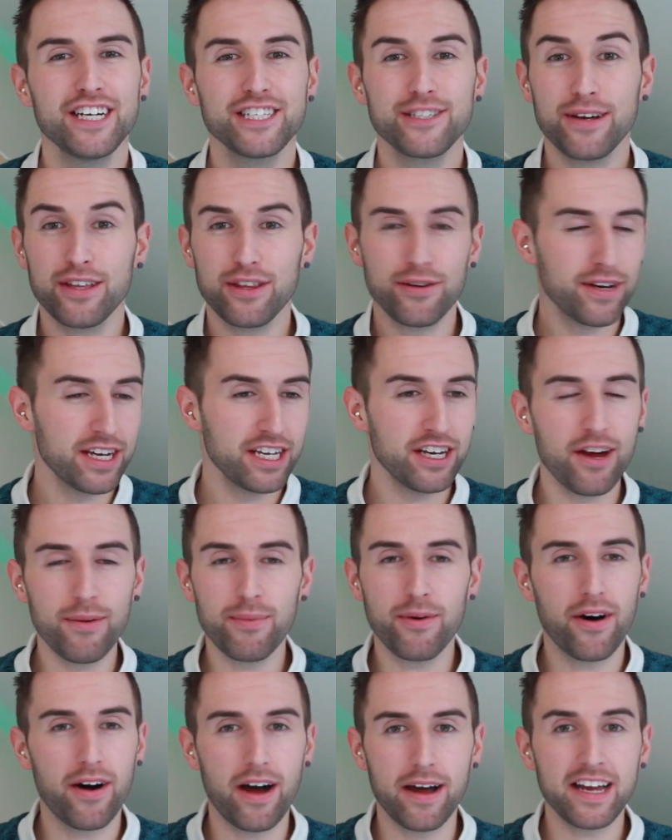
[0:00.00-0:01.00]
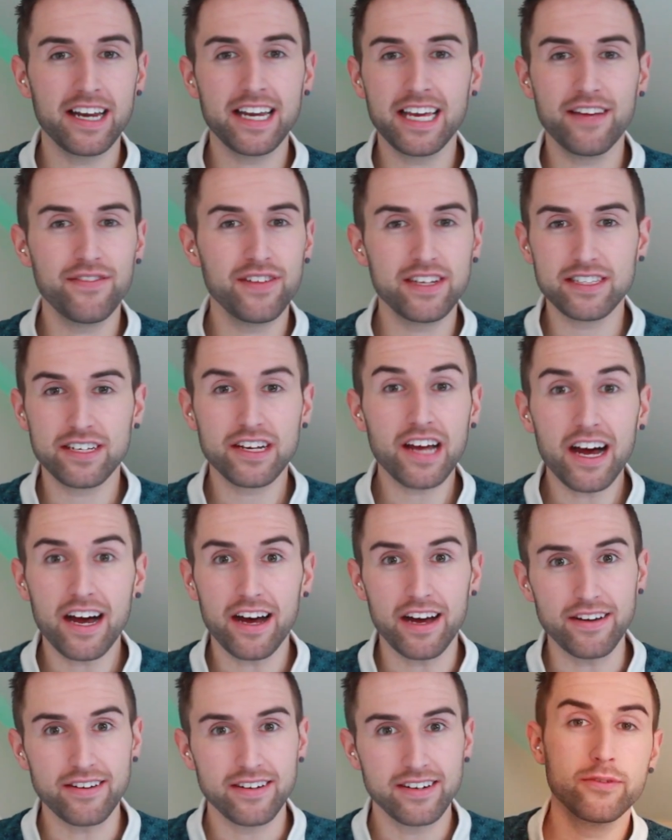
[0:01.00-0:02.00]
So I thought, you know what, I'm gonna give this a
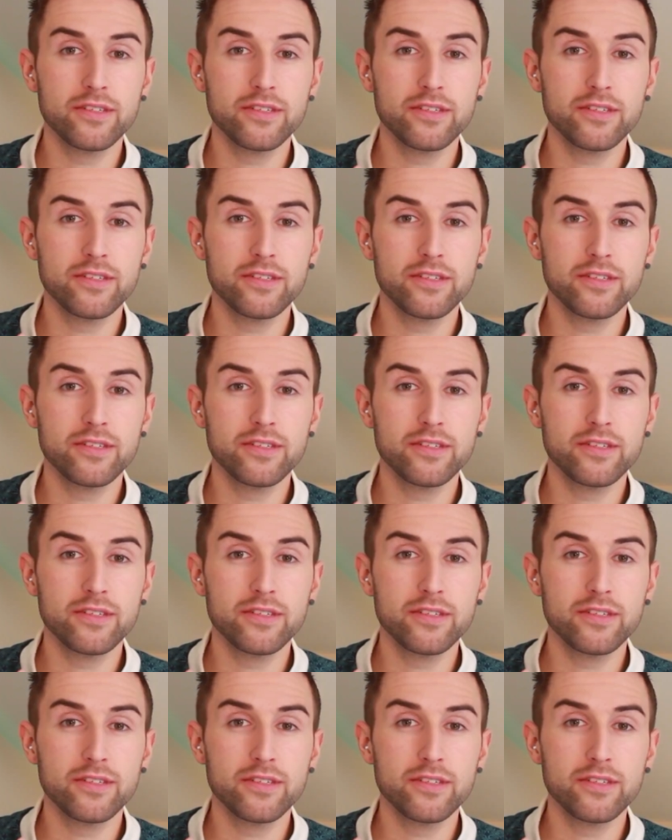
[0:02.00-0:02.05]
go.